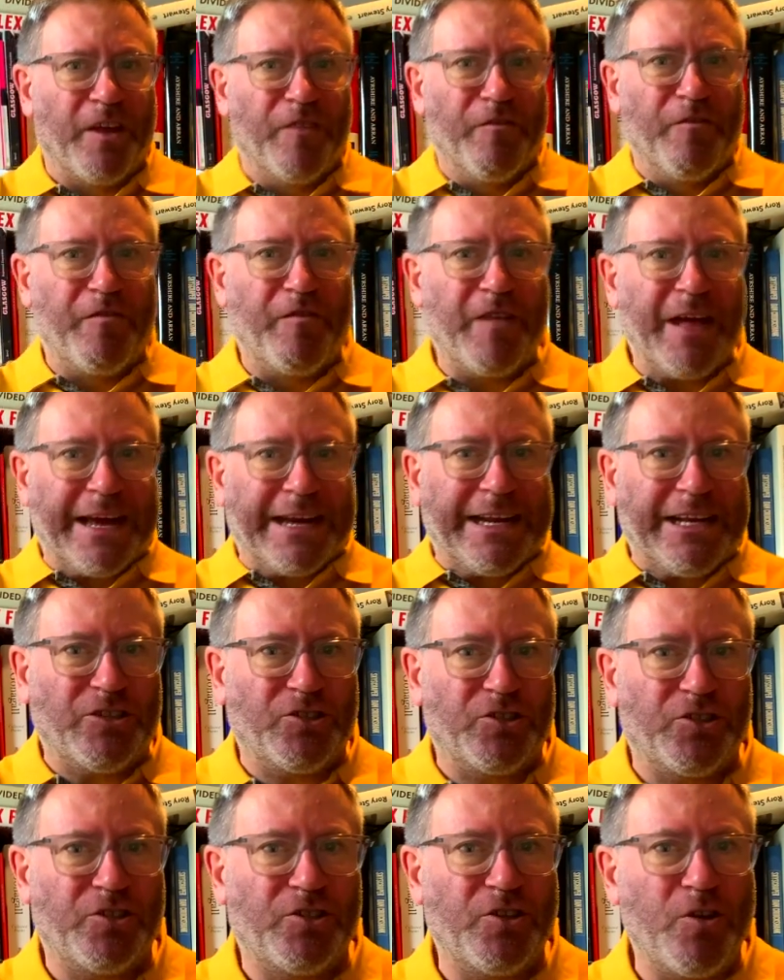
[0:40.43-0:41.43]
Very
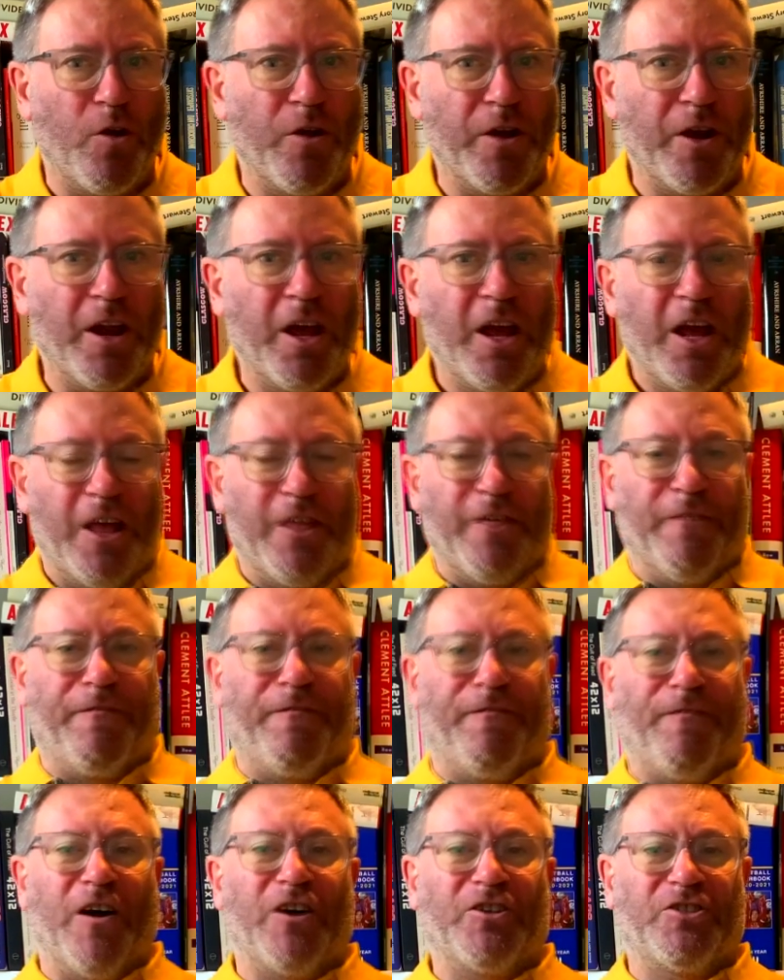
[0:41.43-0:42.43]
soon, the
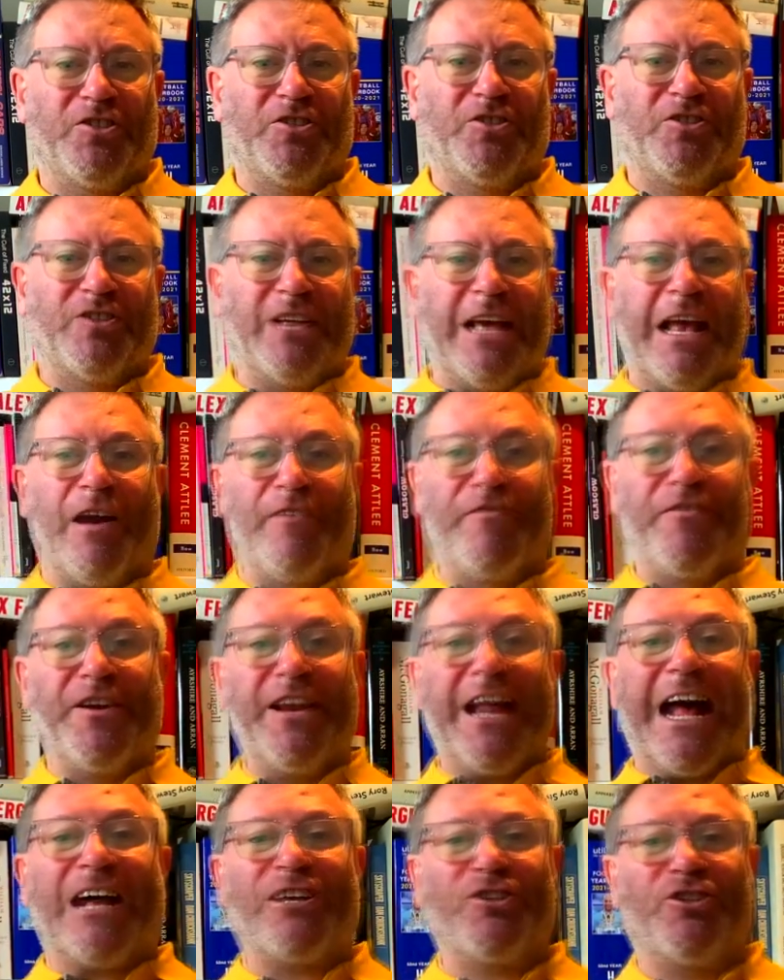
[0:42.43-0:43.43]
first set of
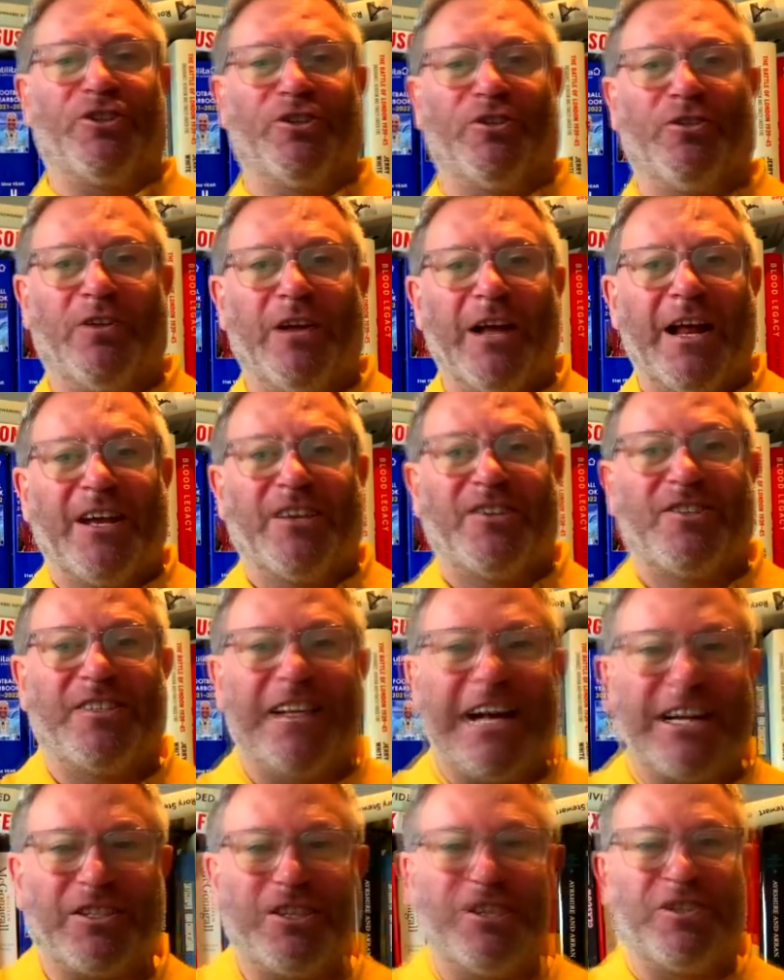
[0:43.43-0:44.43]
national
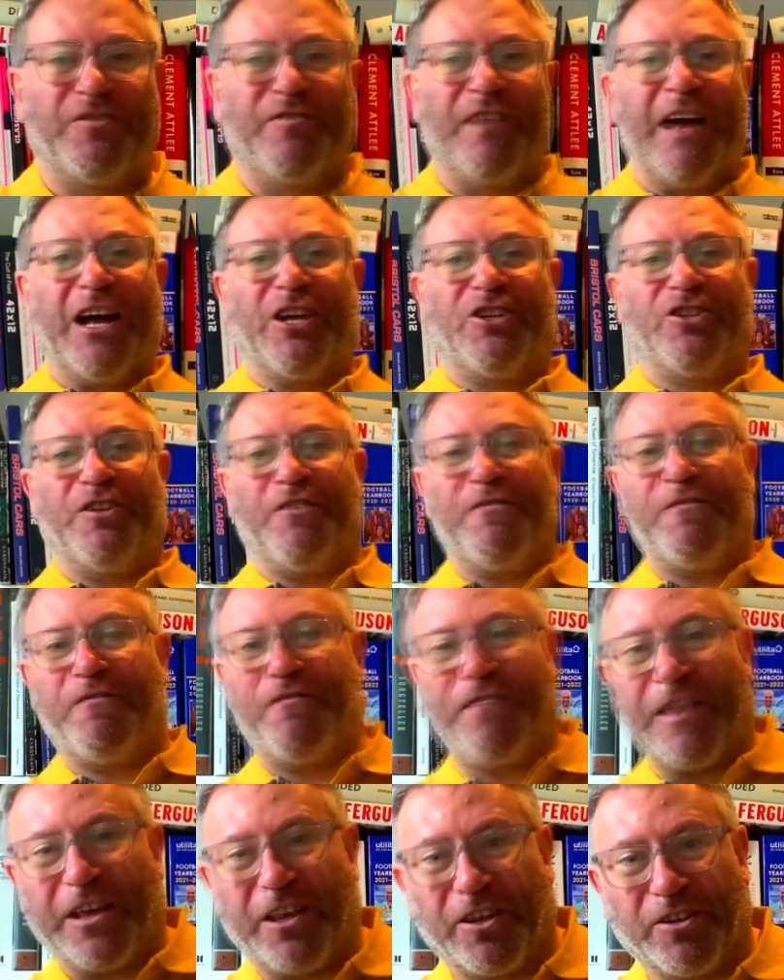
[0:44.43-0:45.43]
satisfaction
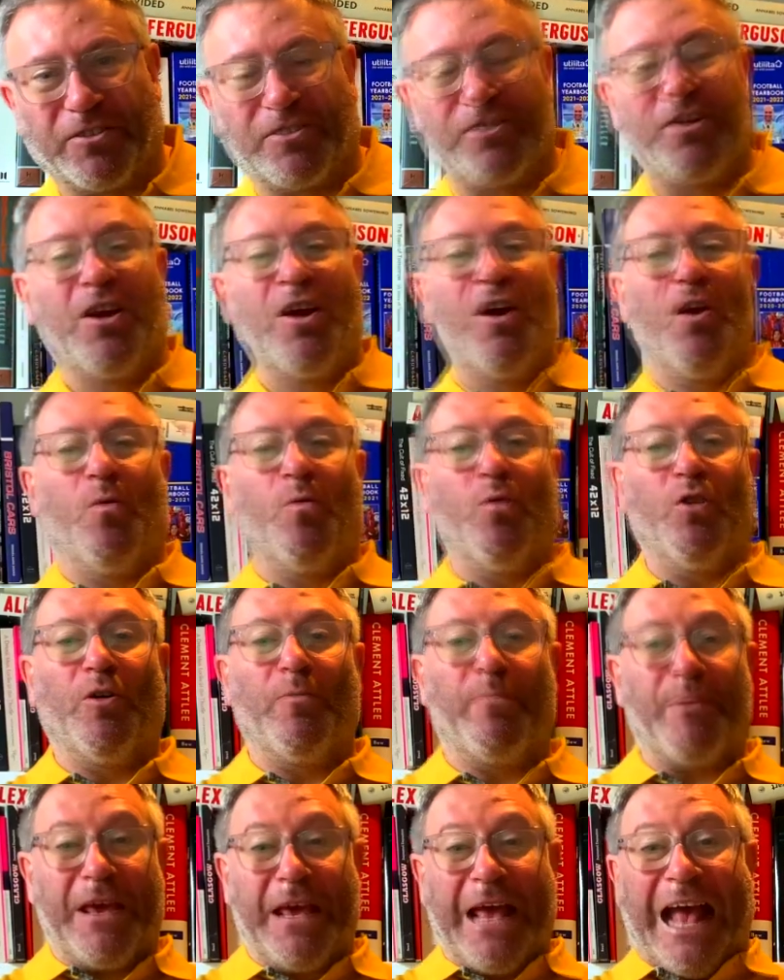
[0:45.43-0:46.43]
figures will
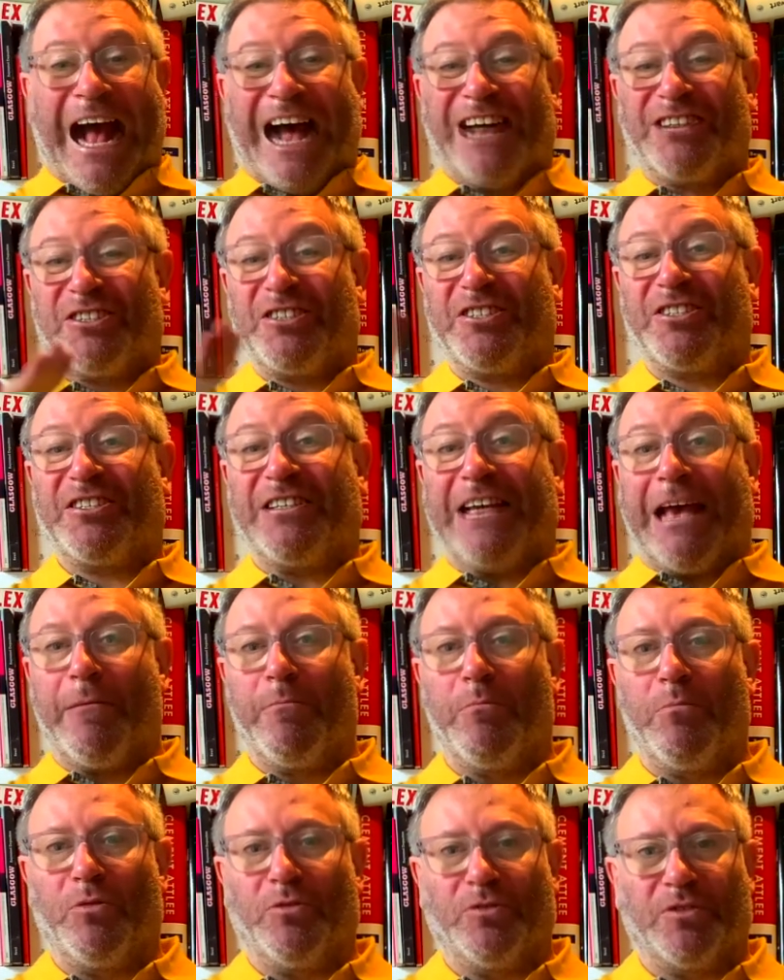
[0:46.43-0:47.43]
be
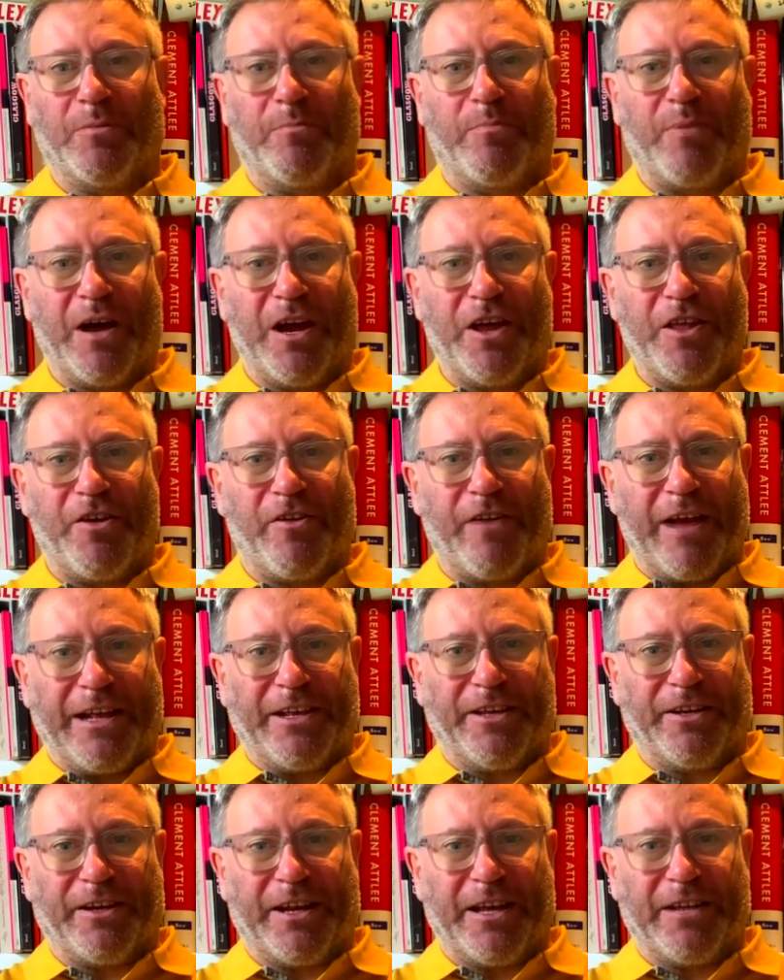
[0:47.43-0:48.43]
assembled by the
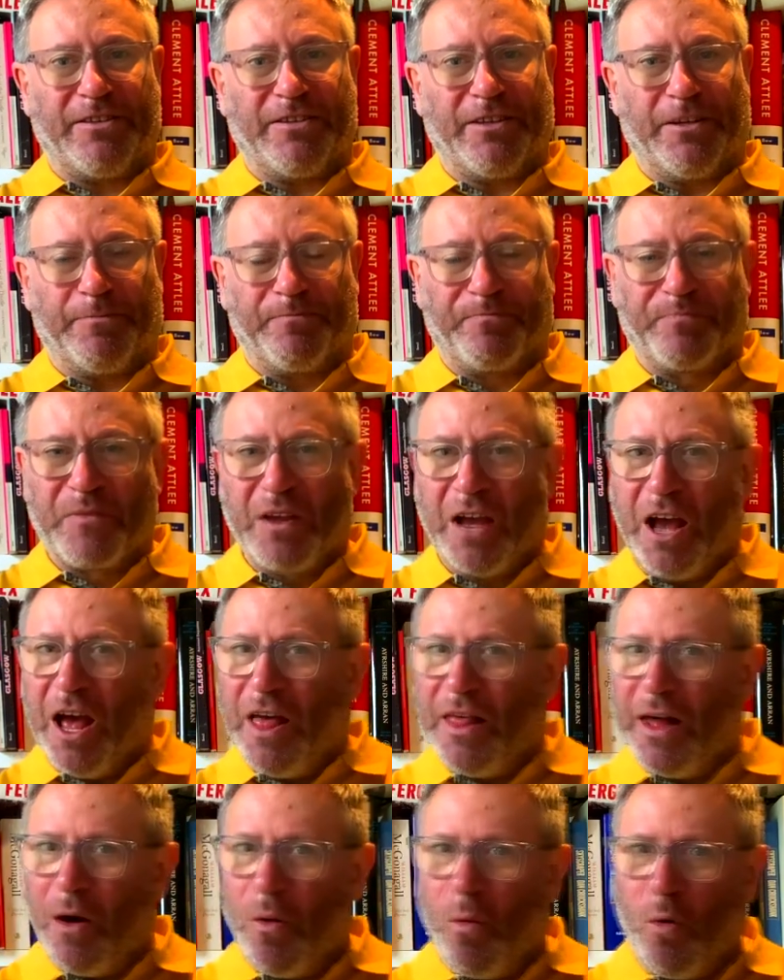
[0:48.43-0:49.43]
regulator.
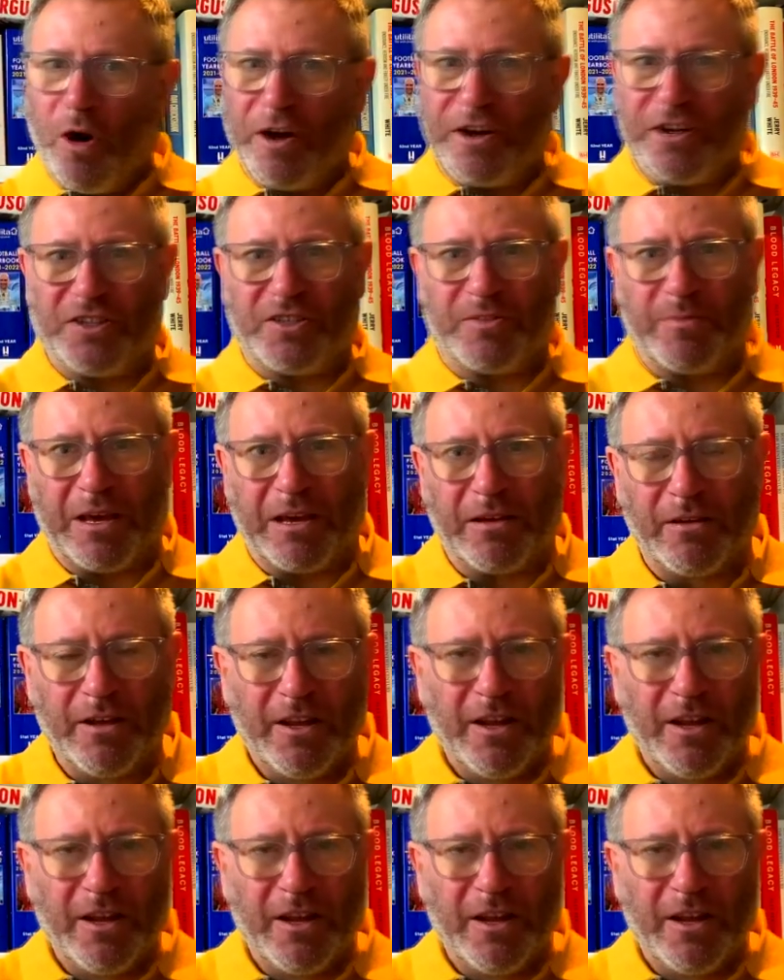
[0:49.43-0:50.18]
And that worries me.